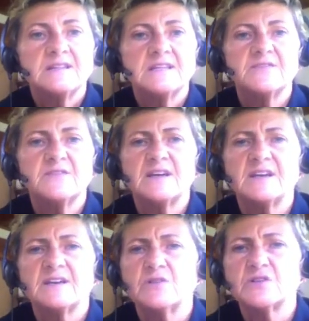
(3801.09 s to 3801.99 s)
They've
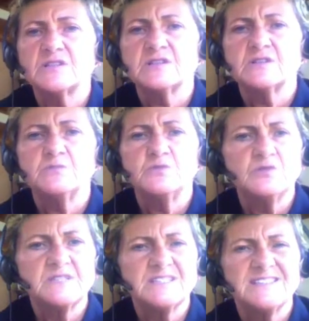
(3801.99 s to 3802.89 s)
kind of lost their
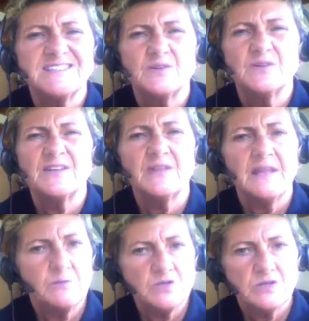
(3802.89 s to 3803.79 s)
community. They don't have the
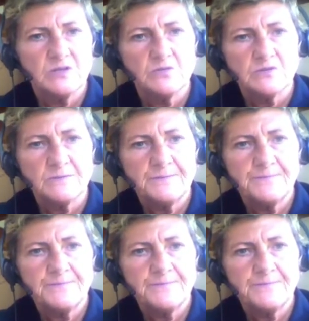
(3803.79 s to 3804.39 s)
language skills.